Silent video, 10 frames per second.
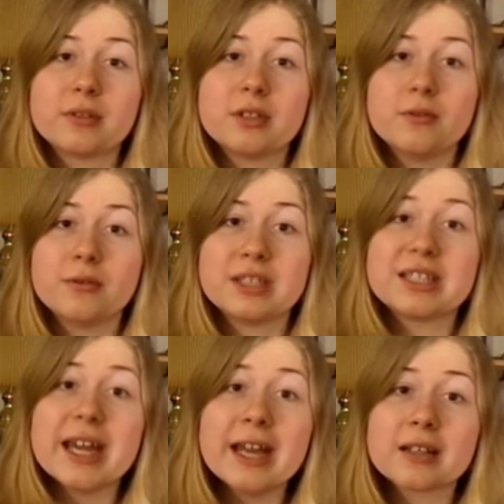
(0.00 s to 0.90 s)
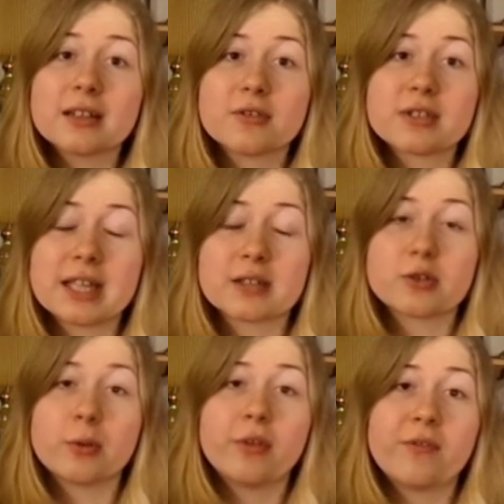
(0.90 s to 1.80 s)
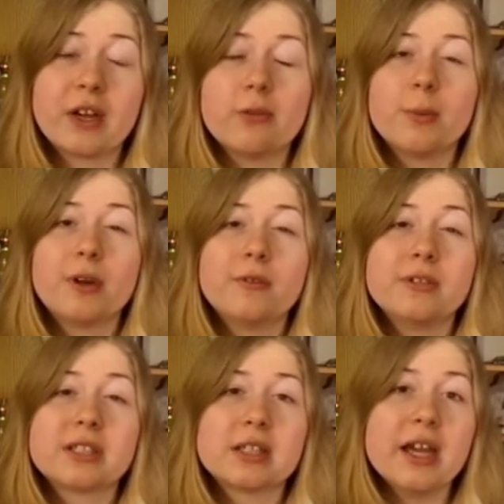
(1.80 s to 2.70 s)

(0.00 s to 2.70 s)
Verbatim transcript: to detect their sexual pheromones